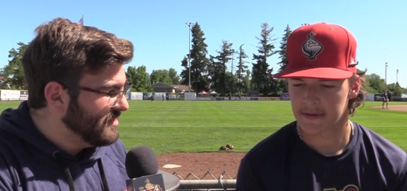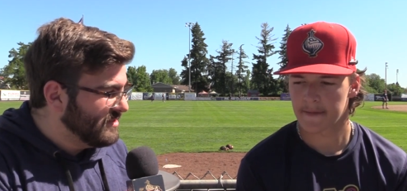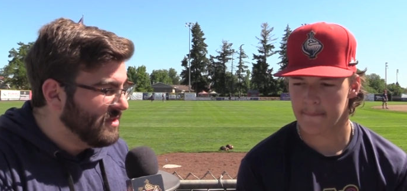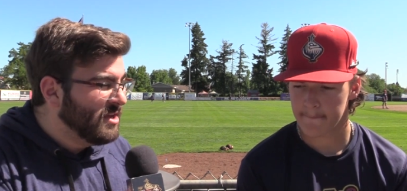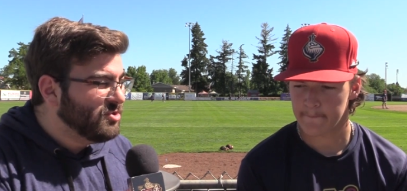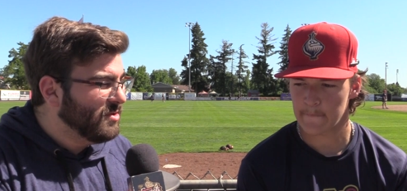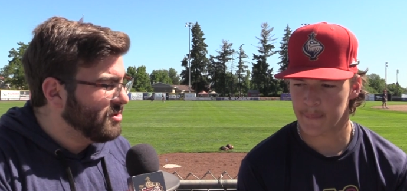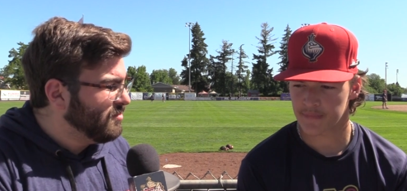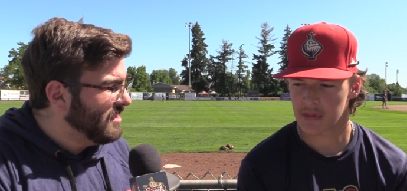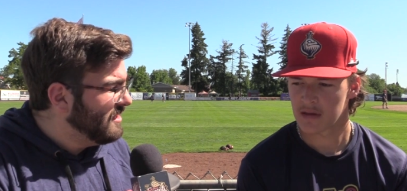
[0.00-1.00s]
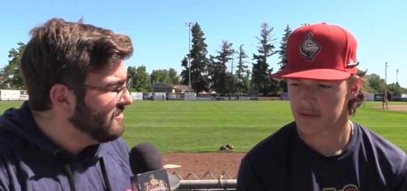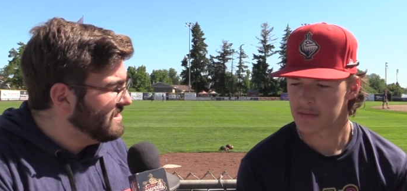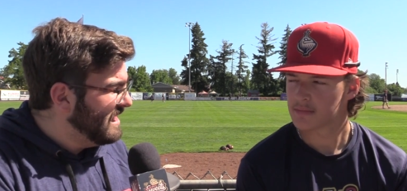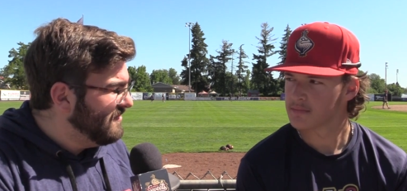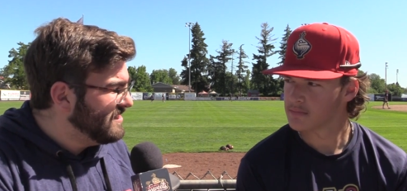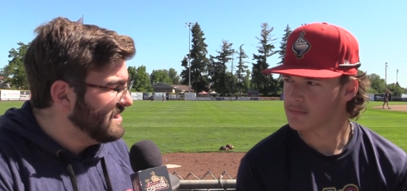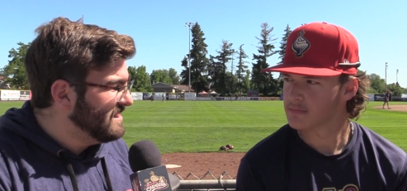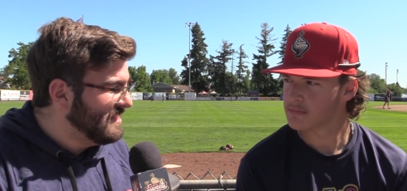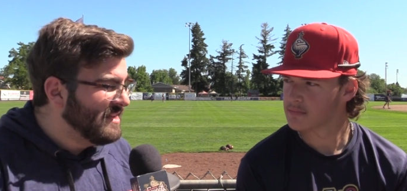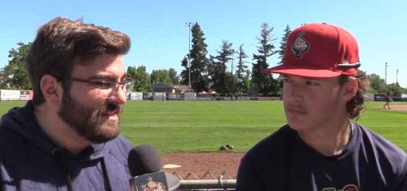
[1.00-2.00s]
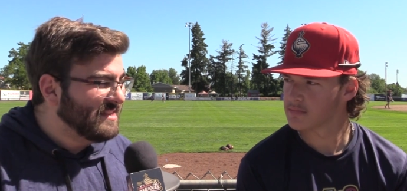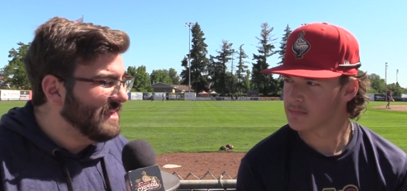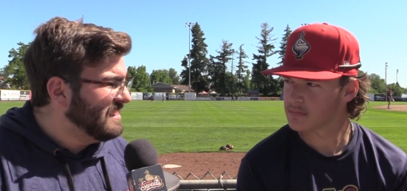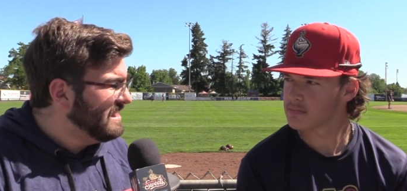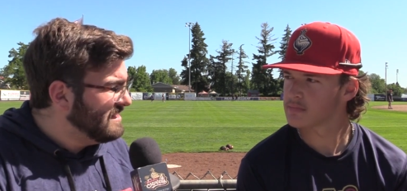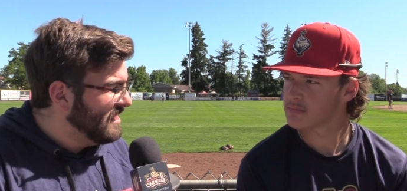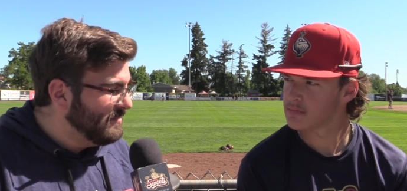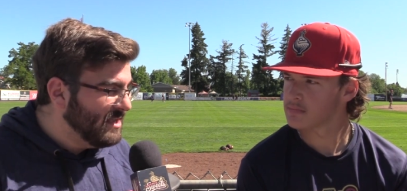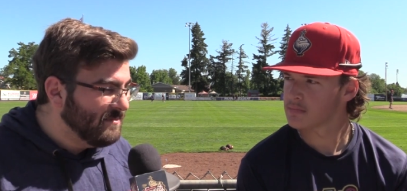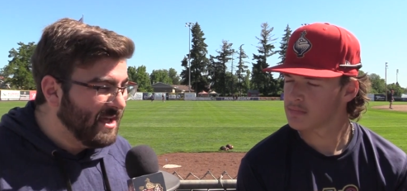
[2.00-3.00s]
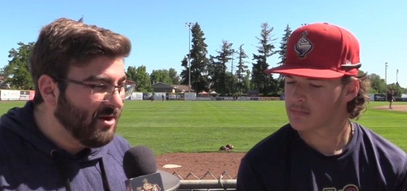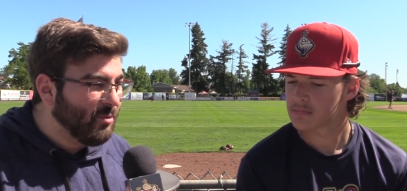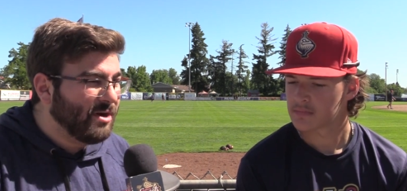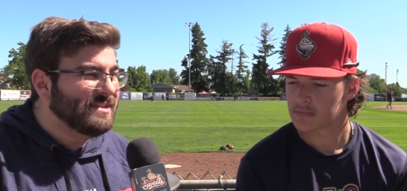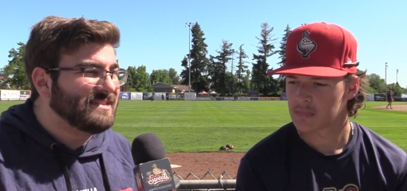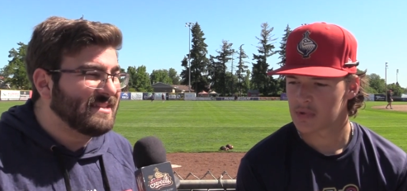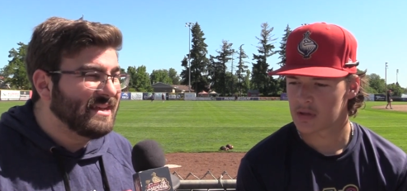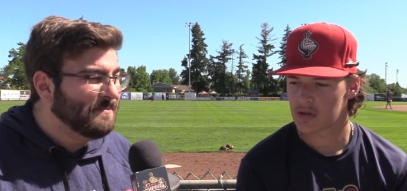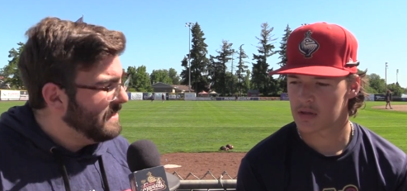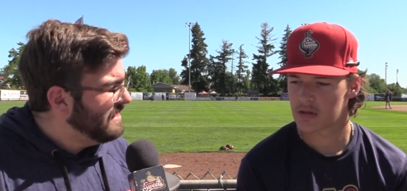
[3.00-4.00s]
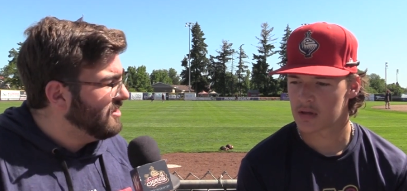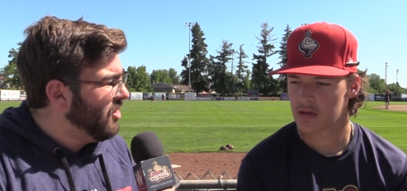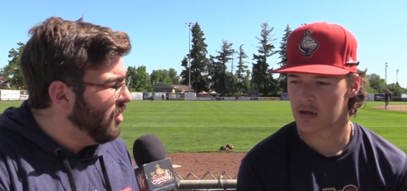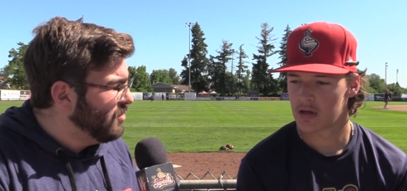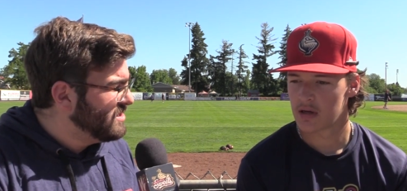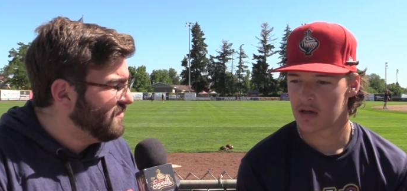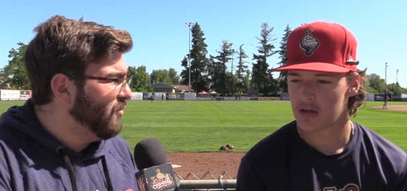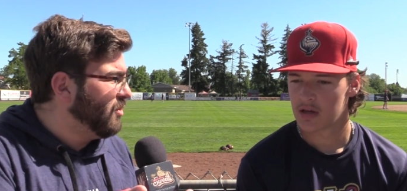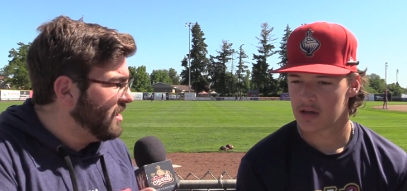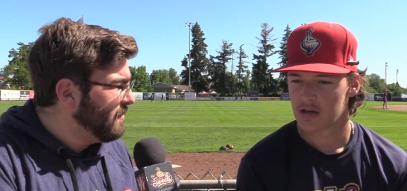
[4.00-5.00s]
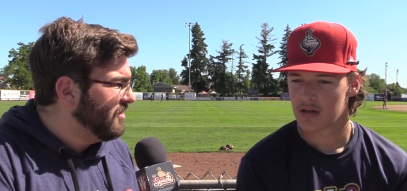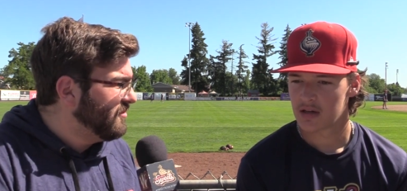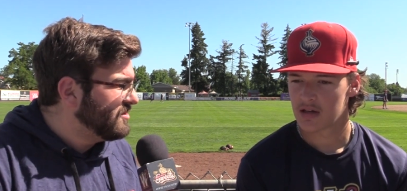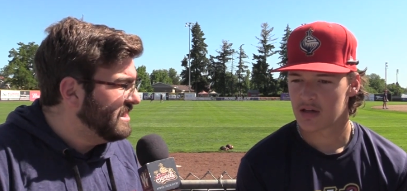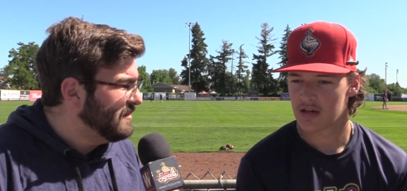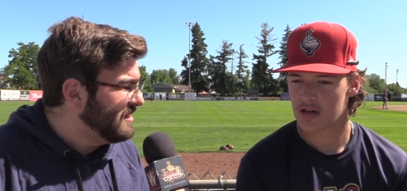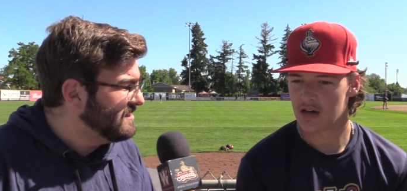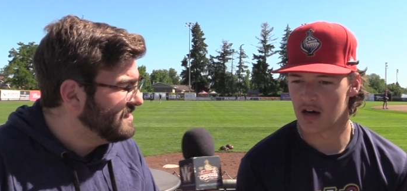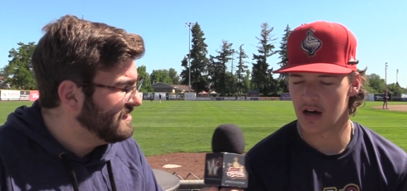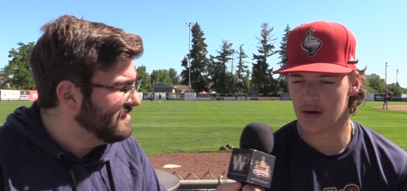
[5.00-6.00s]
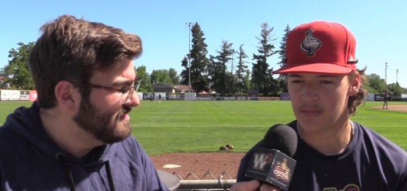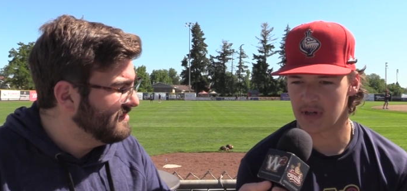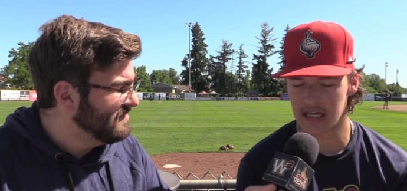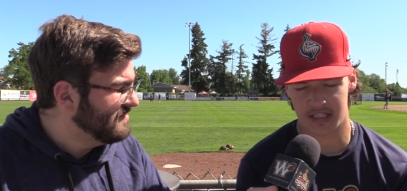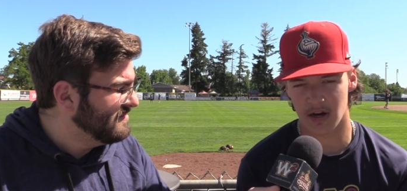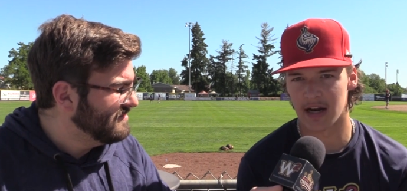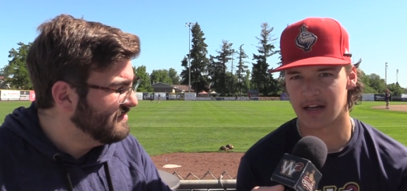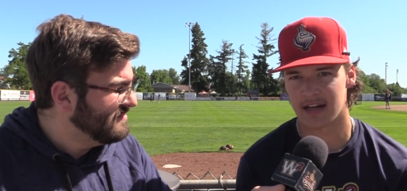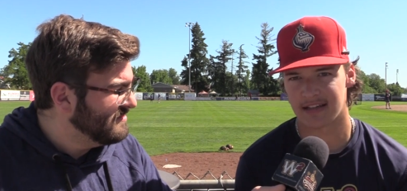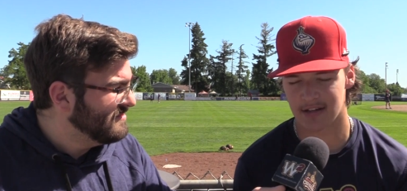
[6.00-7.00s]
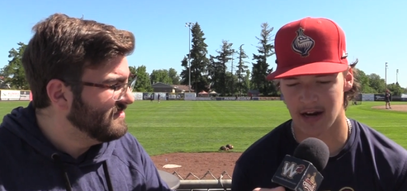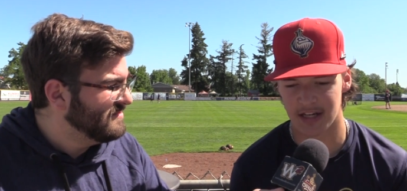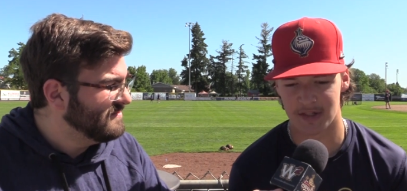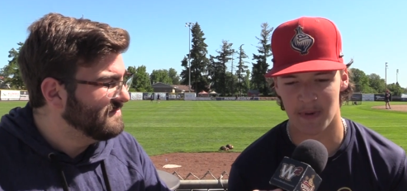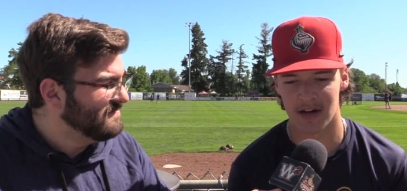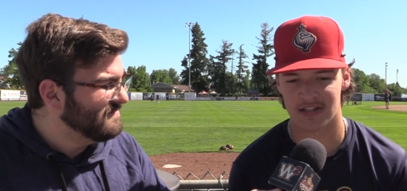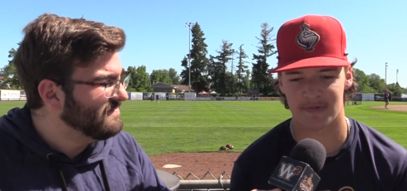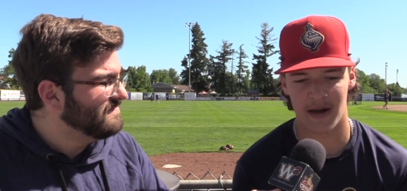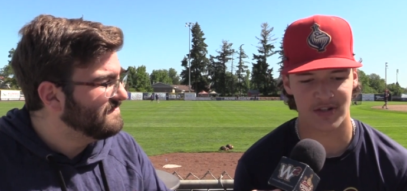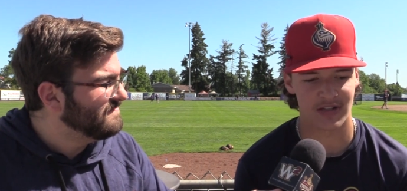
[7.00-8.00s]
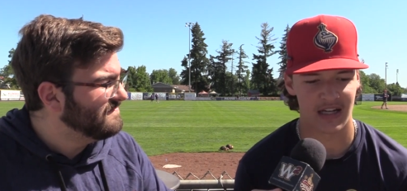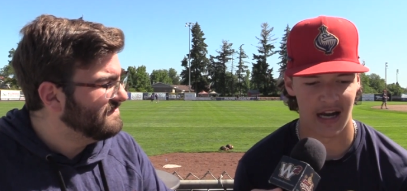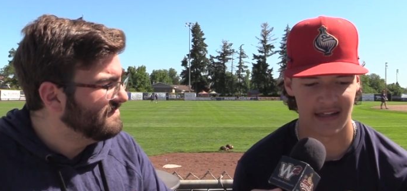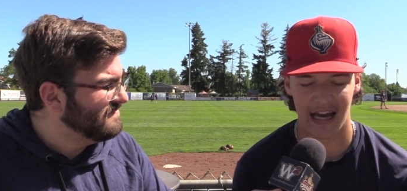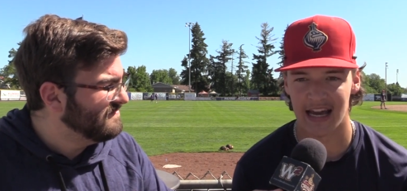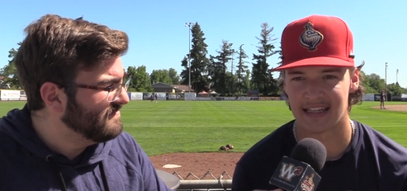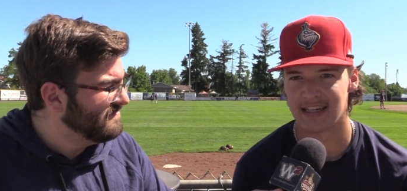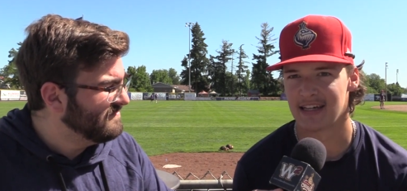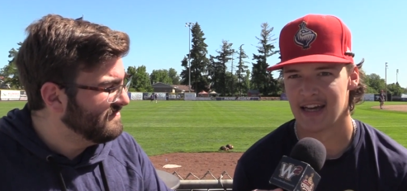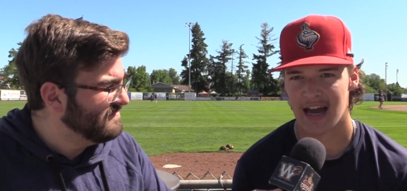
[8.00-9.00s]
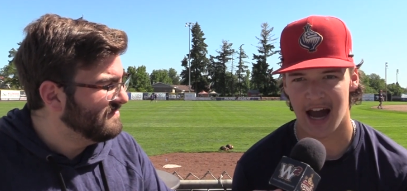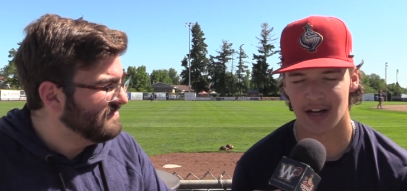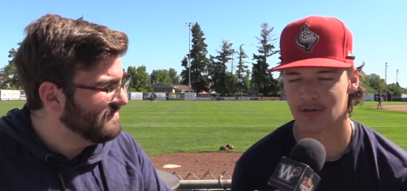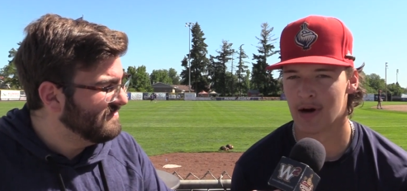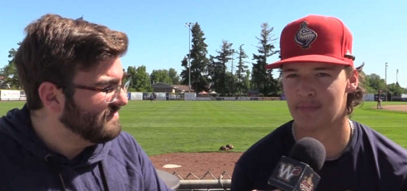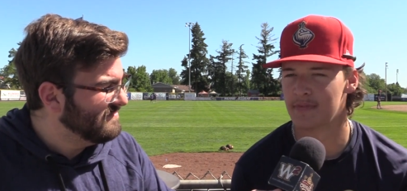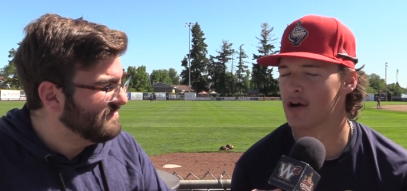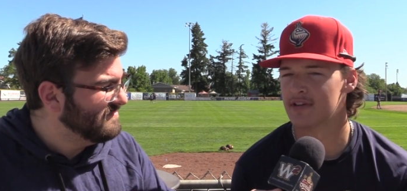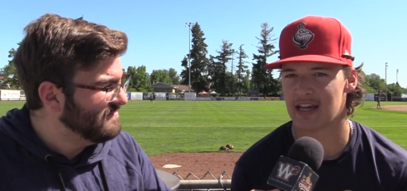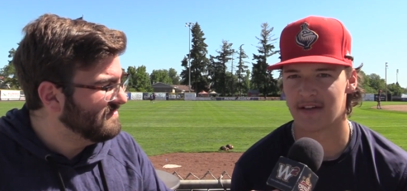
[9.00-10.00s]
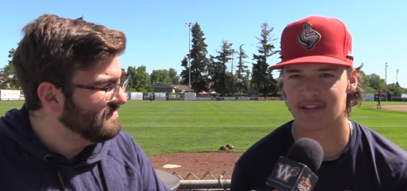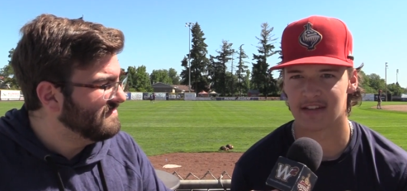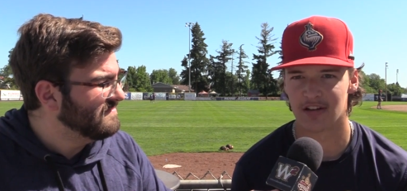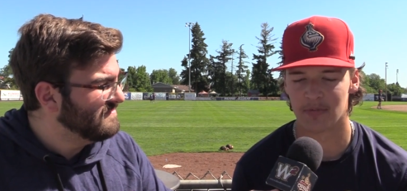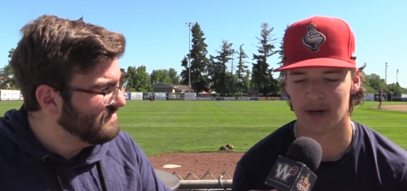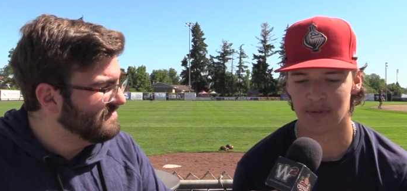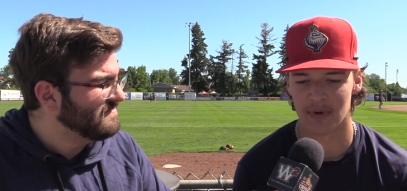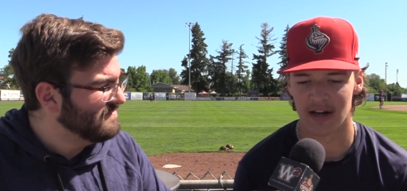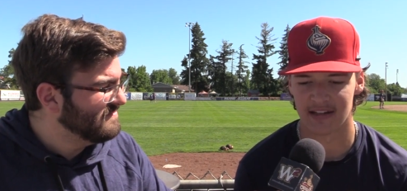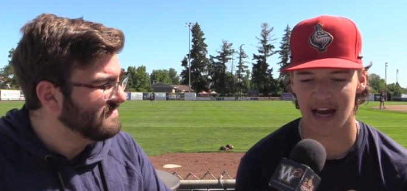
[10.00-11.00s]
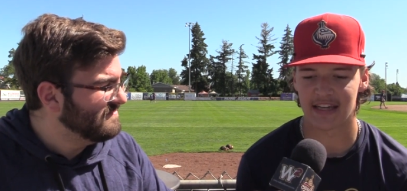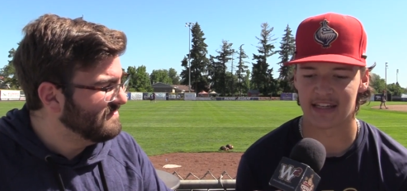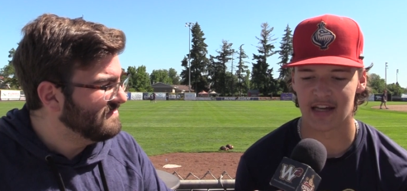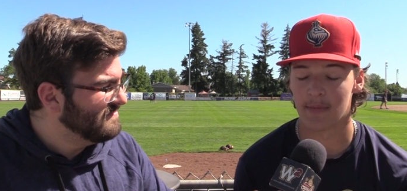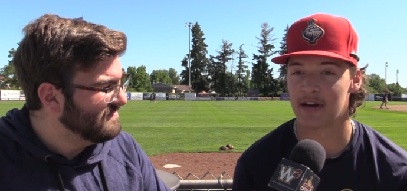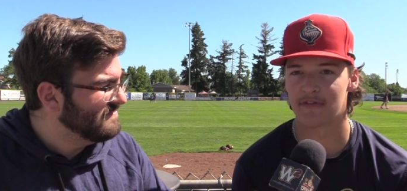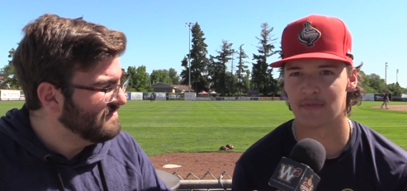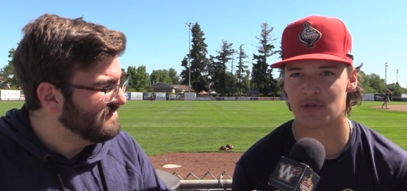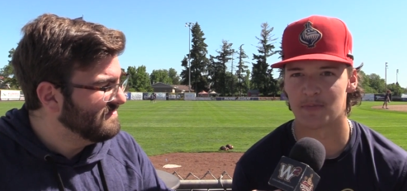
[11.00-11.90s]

Speaker 1: to two other players, Davis and Dyke. Tell me about what it's like being a host for a couple of your teammates.
Speaker 2: Um, it's great. It's a great experience, especially uh, Dyke. I grew up knowing Davis a little bit, but Dyke coming in from